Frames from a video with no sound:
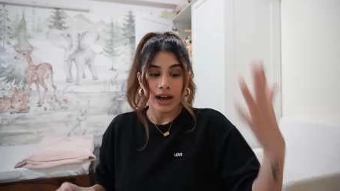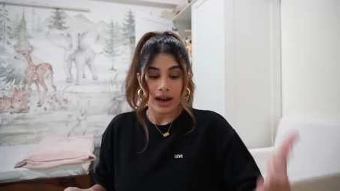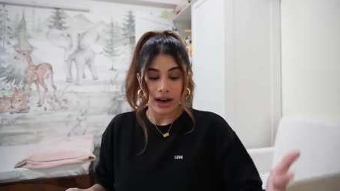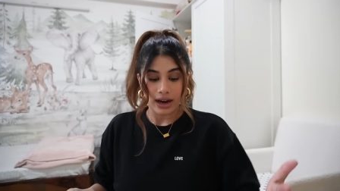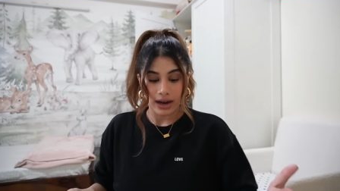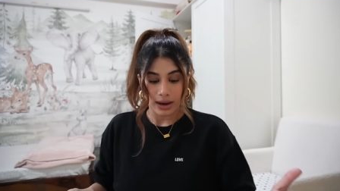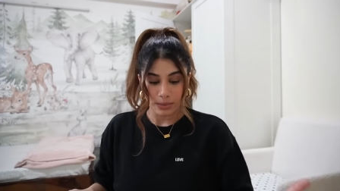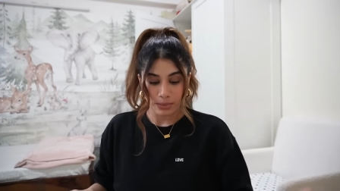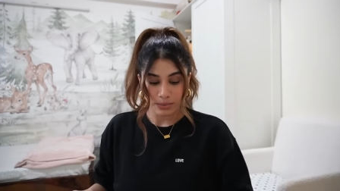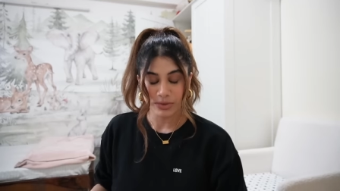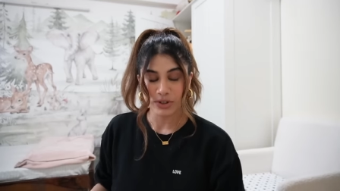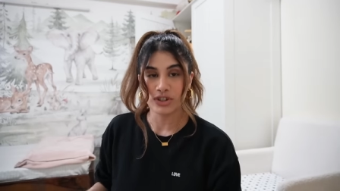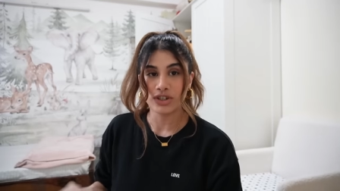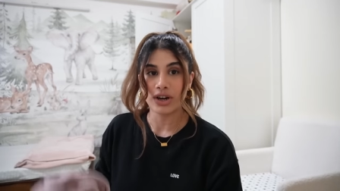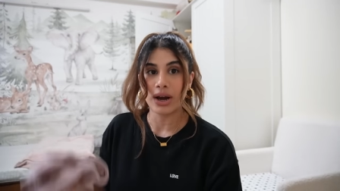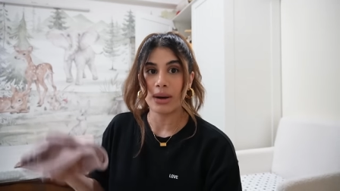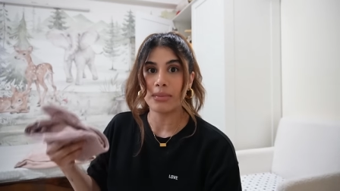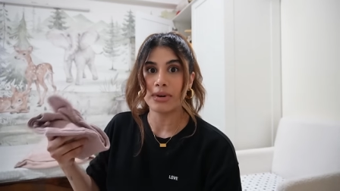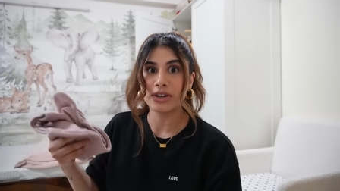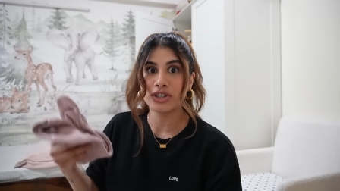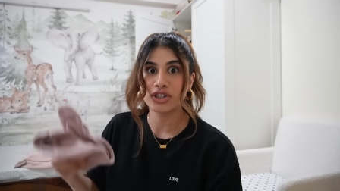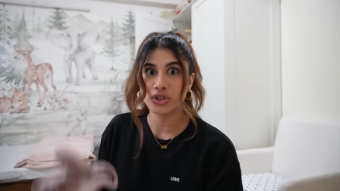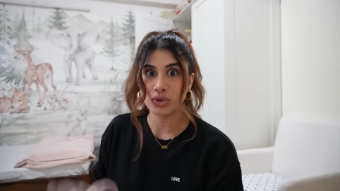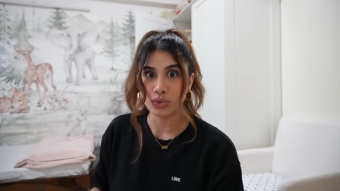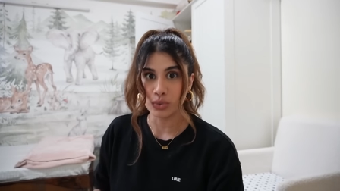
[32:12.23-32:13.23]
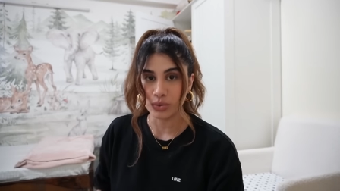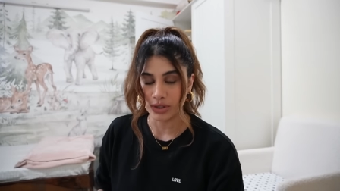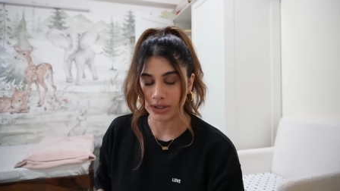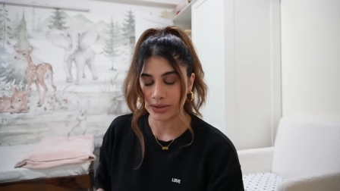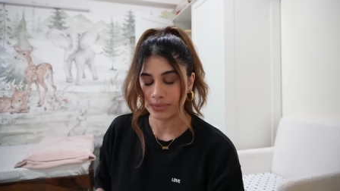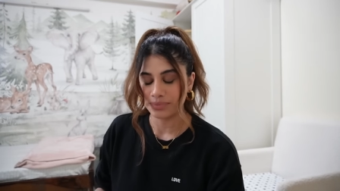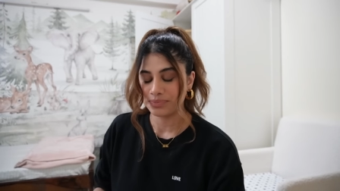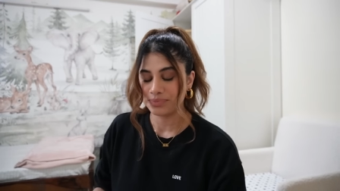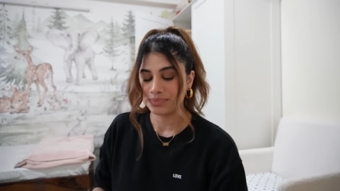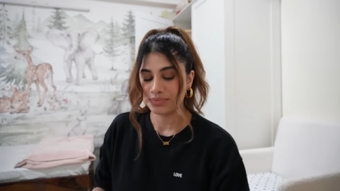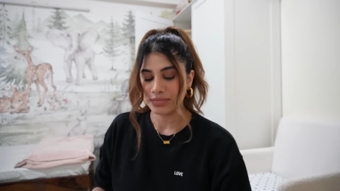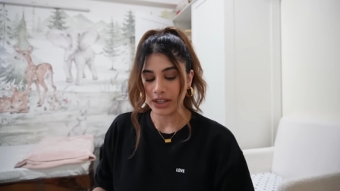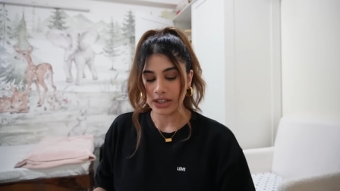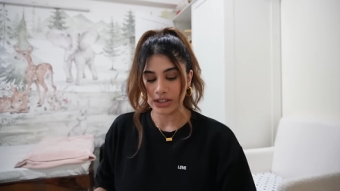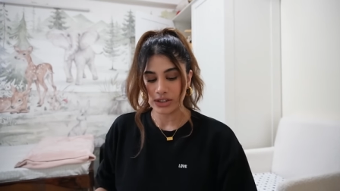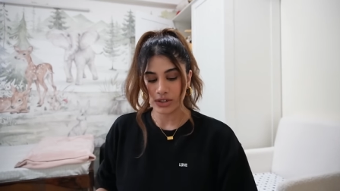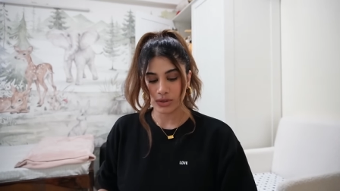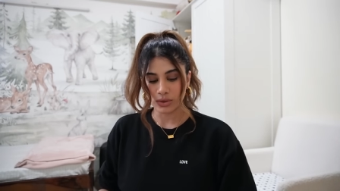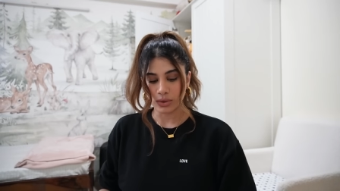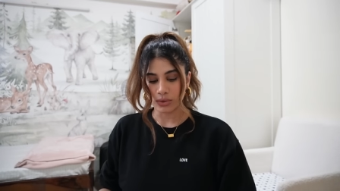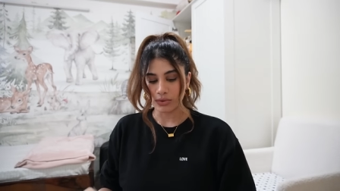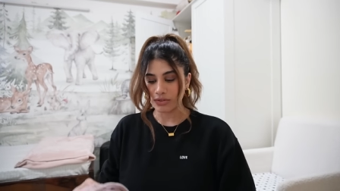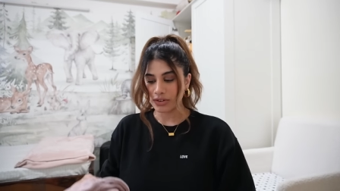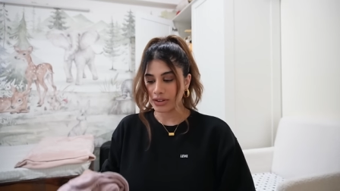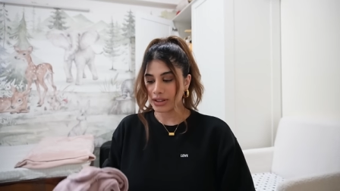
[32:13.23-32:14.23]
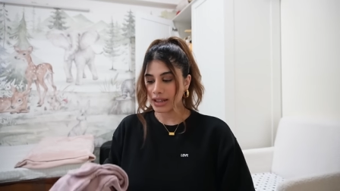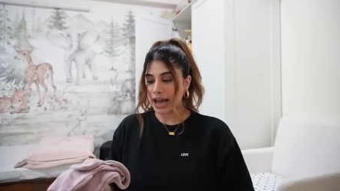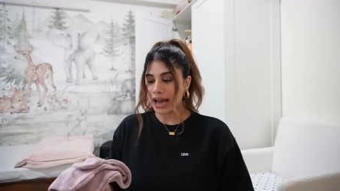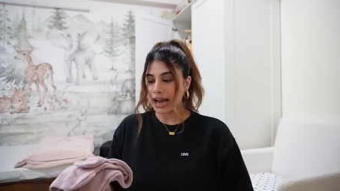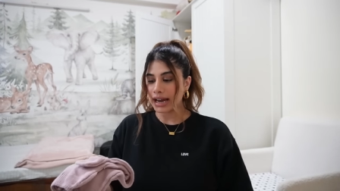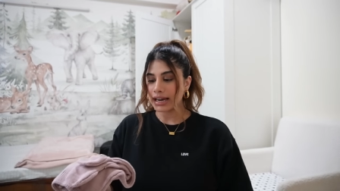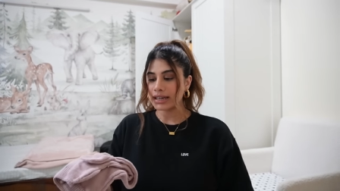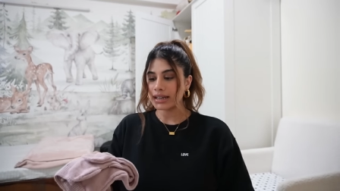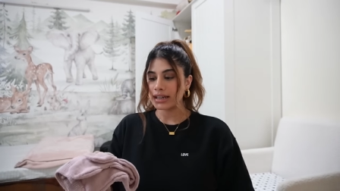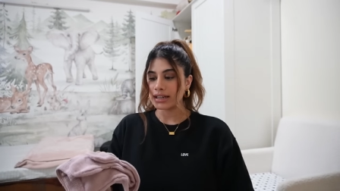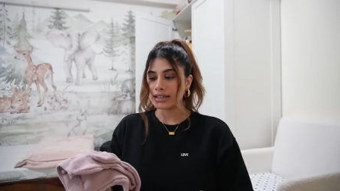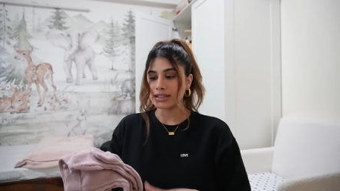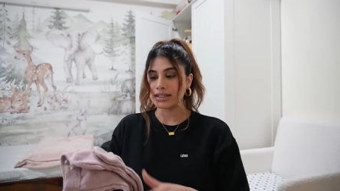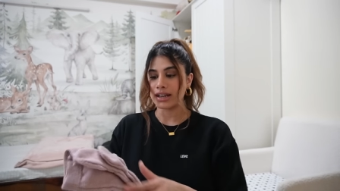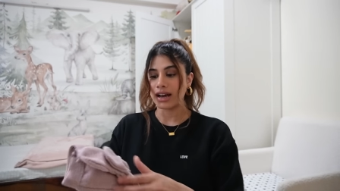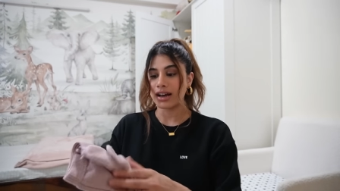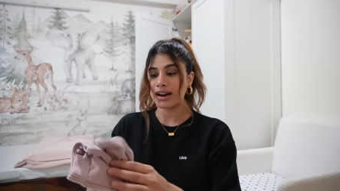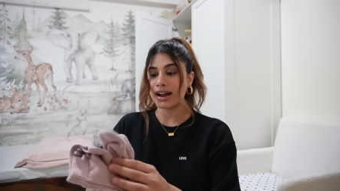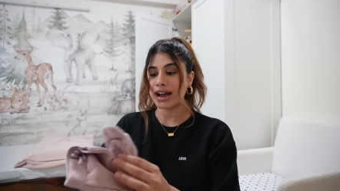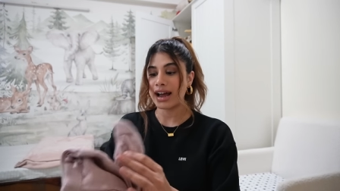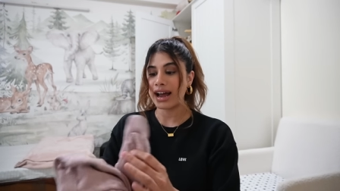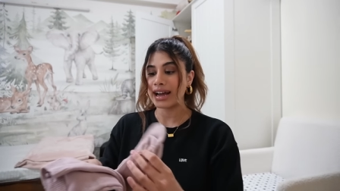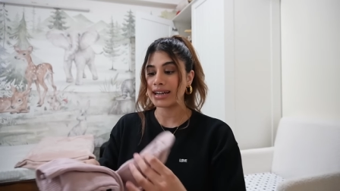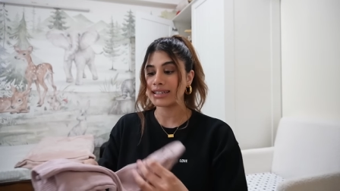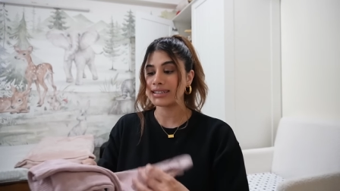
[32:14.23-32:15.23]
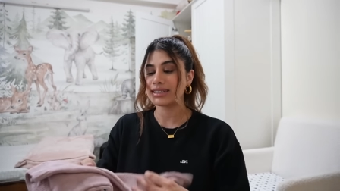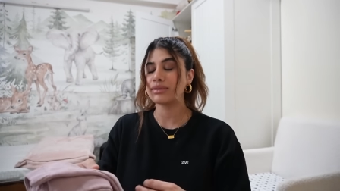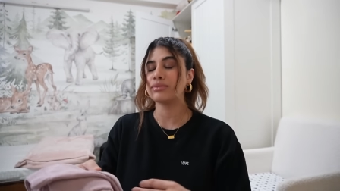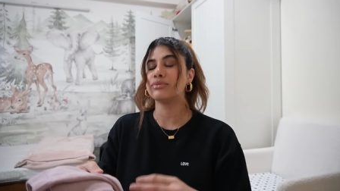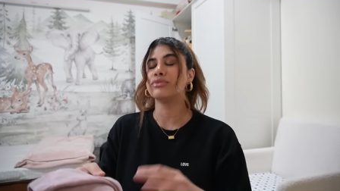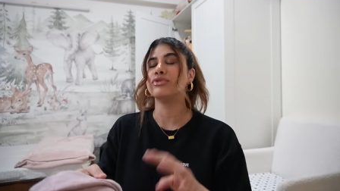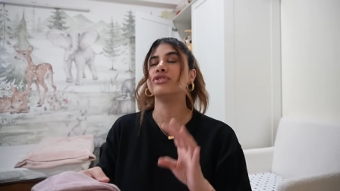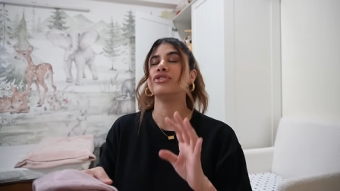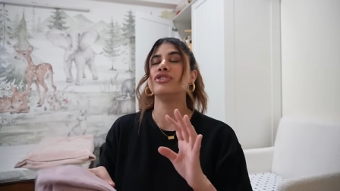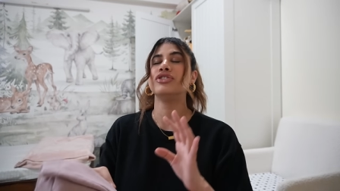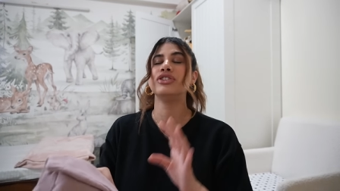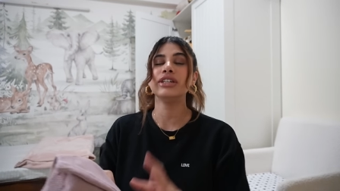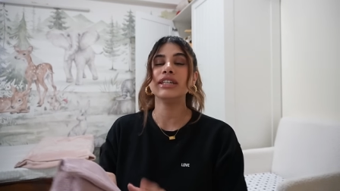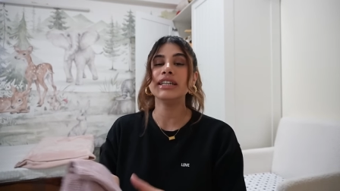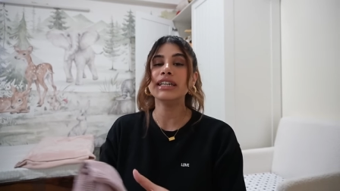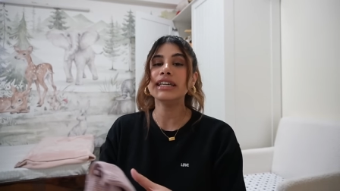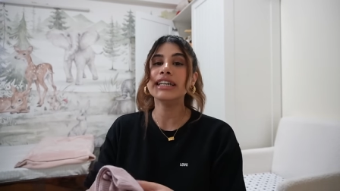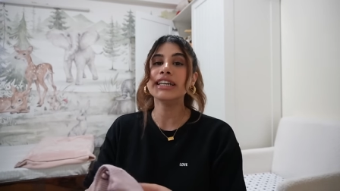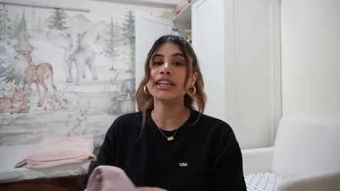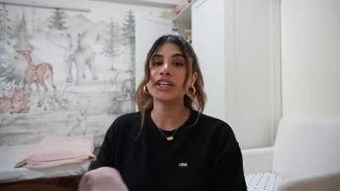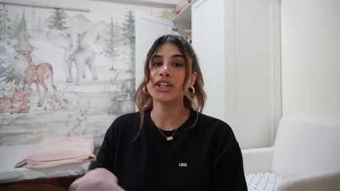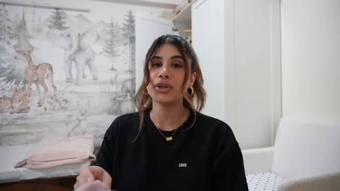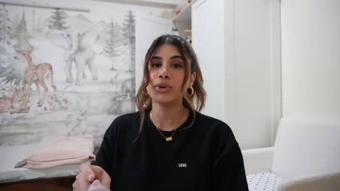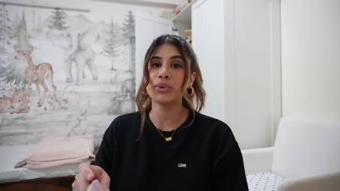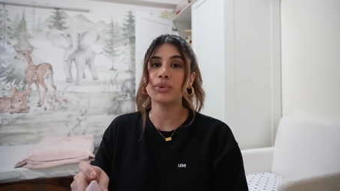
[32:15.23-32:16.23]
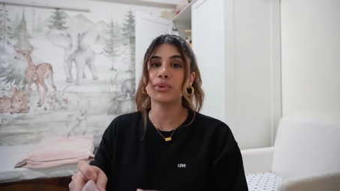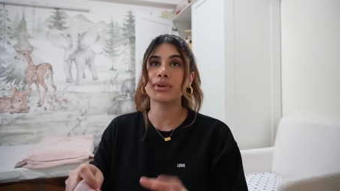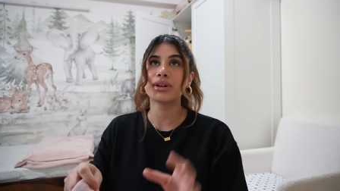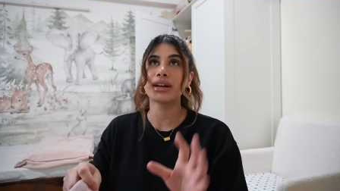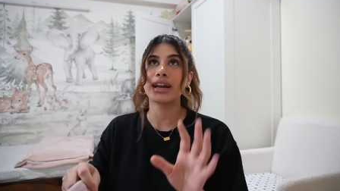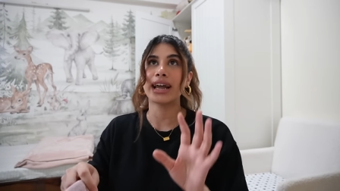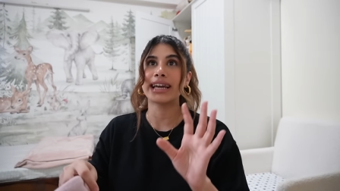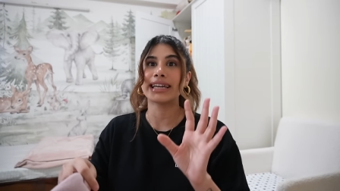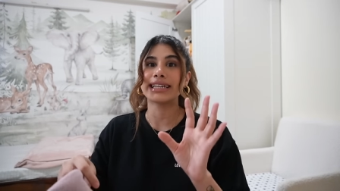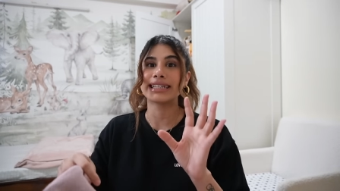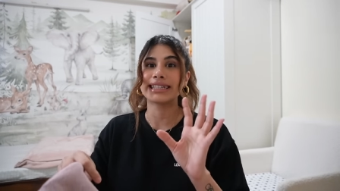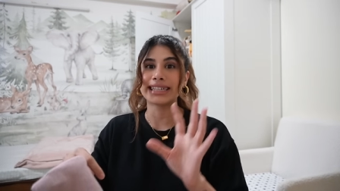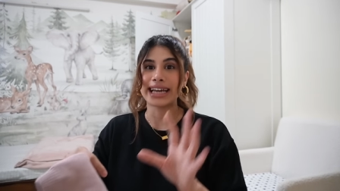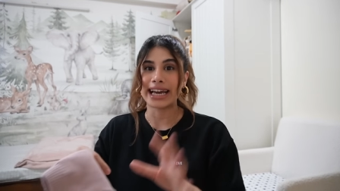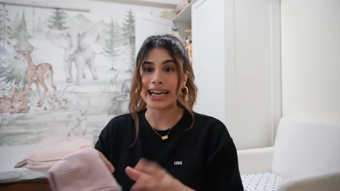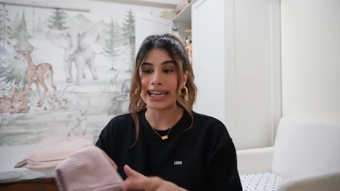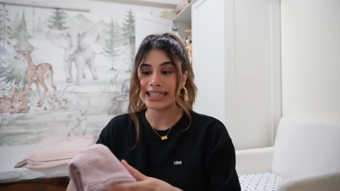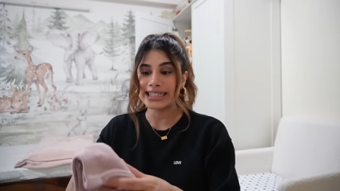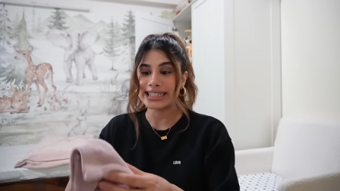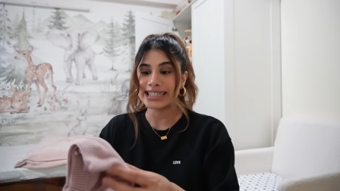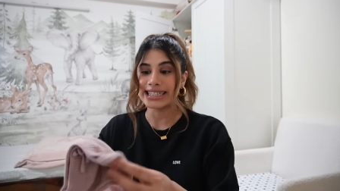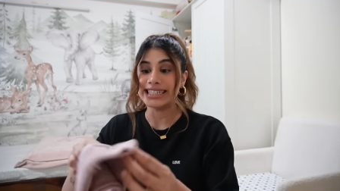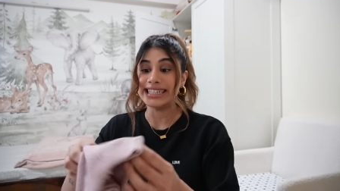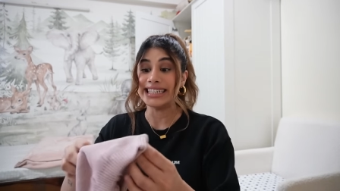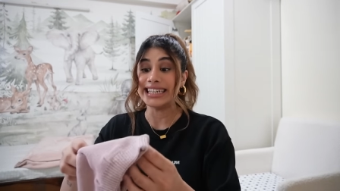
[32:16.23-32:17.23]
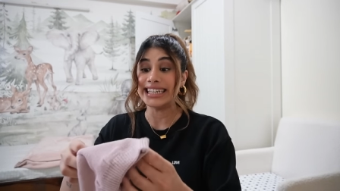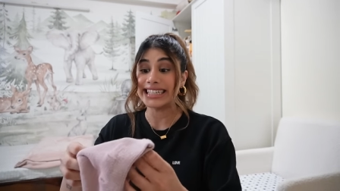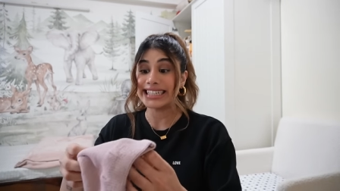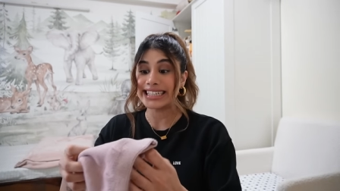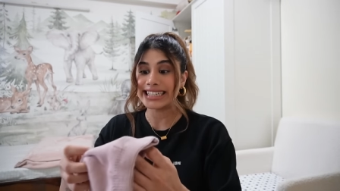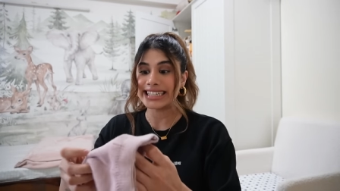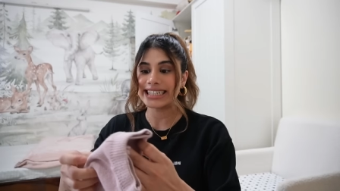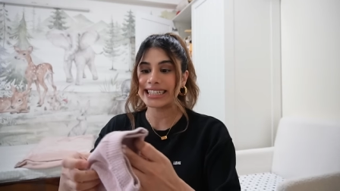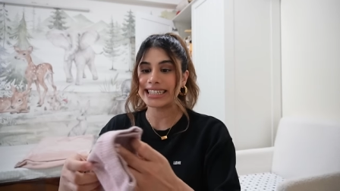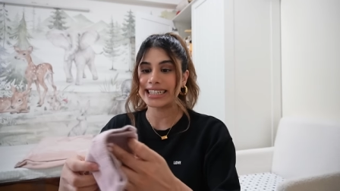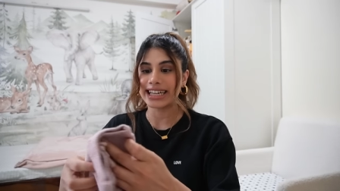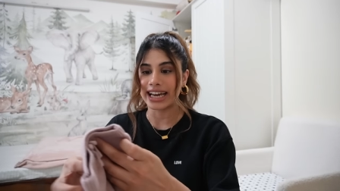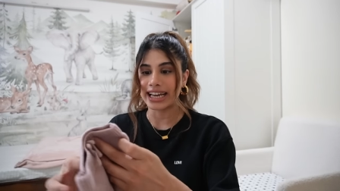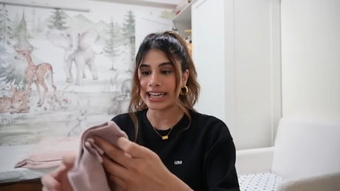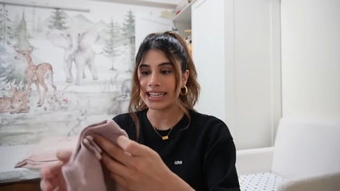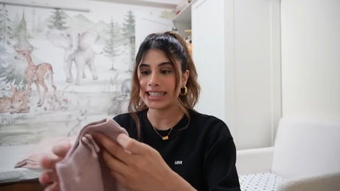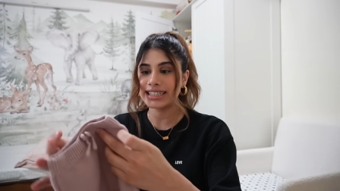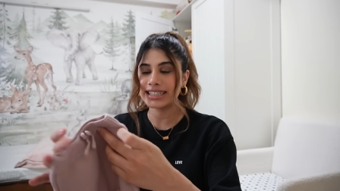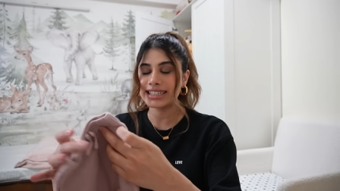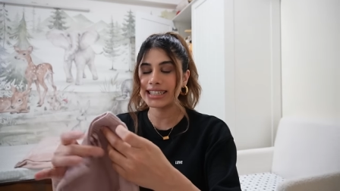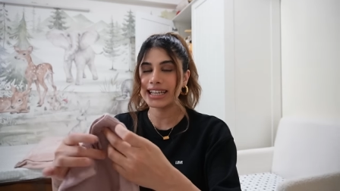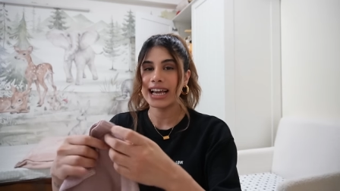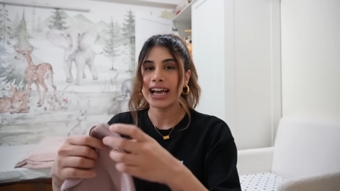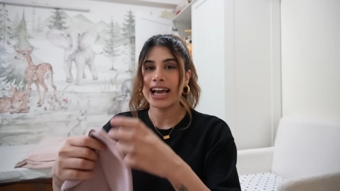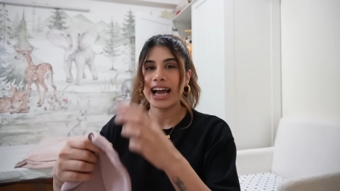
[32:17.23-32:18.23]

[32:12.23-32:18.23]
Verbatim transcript: uh, pajama suit so for that zara had some really cute like tights knitted tights